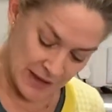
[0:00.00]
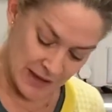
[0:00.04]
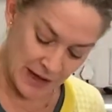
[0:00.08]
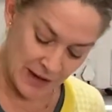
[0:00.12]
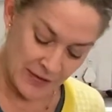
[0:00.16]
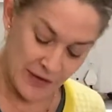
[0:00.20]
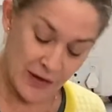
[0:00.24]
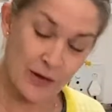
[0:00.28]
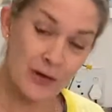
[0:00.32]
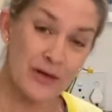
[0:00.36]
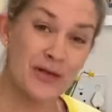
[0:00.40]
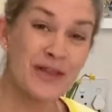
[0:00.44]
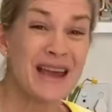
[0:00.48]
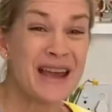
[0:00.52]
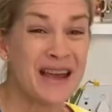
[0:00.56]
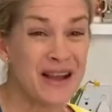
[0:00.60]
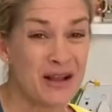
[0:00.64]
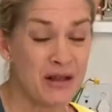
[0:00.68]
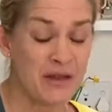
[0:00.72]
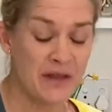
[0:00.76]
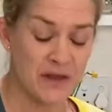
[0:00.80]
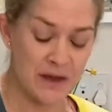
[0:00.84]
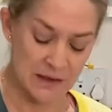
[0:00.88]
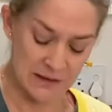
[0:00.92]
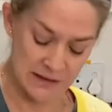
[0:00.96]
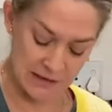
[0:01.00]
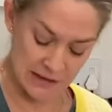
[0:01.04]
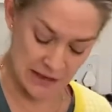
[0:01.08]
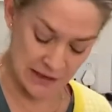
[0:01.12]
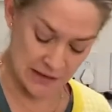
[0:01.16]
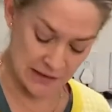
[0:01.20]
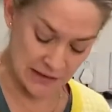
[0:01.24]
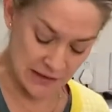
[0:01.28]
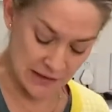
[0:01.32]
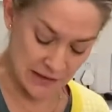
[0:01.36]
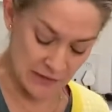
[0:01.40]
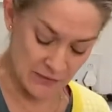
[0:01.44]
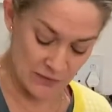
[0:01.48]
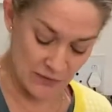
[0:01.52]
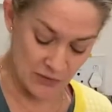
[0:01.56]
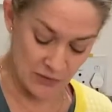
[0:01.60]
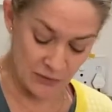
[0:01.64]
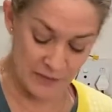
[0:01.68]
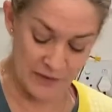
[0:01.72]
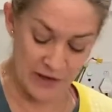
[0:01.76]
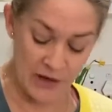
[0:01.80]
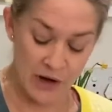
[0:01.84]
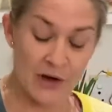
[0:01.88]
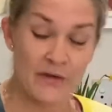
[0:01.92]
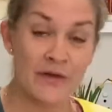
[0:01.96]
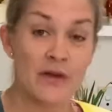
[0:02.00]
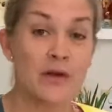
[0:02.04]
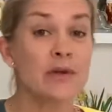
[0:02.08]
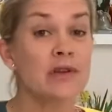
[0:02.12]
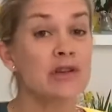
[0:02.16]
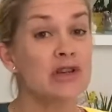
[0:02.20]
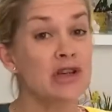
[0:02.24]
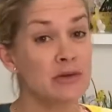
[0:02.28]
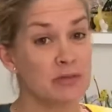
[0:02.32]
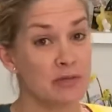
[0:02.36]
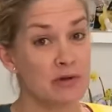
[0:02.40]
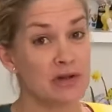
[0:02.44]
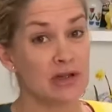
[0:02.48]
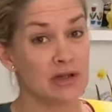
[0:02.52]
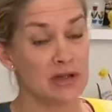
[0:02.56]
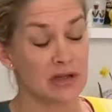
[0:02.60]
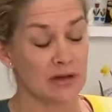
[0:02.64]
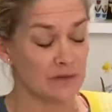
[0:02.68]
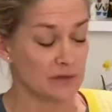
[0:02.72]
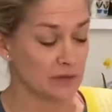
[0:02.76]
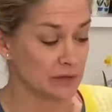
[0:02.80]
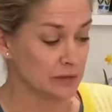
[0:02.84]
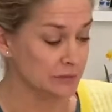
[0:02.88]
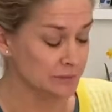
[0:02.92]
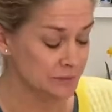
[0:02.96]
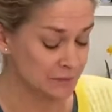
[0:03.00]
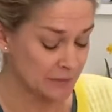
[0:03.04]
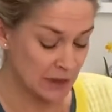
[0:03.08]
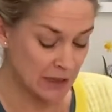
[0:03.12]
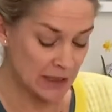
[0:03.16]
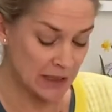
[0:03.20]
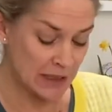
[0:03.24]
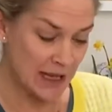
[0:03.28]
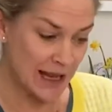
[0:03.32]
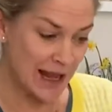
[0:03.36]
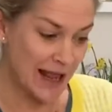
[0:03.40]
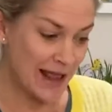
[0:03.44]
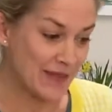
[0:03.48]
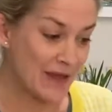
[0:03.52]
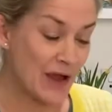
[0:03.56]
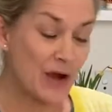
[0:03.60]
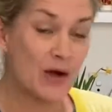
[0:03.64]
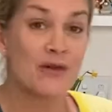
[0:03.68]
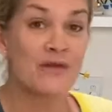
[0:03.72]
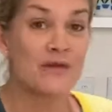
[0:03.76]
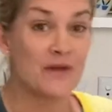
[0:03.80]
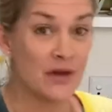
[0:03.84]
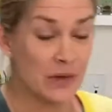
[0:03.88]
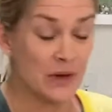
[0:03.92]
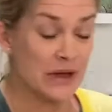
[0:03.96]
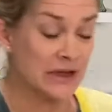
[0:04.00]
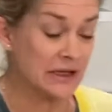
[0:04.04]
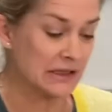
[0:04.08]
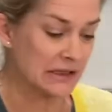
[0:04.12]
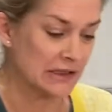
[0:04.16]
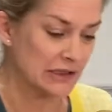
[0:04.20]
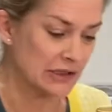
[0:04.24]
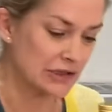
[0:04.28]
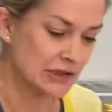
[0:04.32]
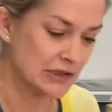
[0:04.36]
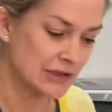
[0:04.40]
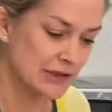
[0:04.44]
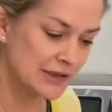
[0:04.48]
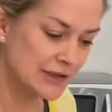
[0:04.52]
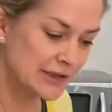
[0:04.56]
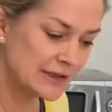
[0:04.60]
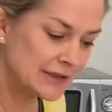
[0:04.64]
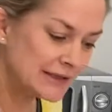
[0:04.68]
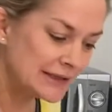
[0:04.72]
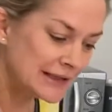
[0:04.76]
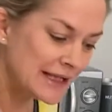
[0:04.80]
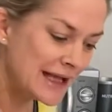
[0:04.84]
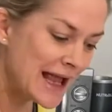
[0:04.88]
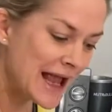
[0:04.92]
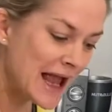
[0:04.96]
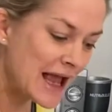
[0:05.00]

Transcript: Now, they're not the healthiest things in the world, but they are very cheap and cheerful, and they are very delicious.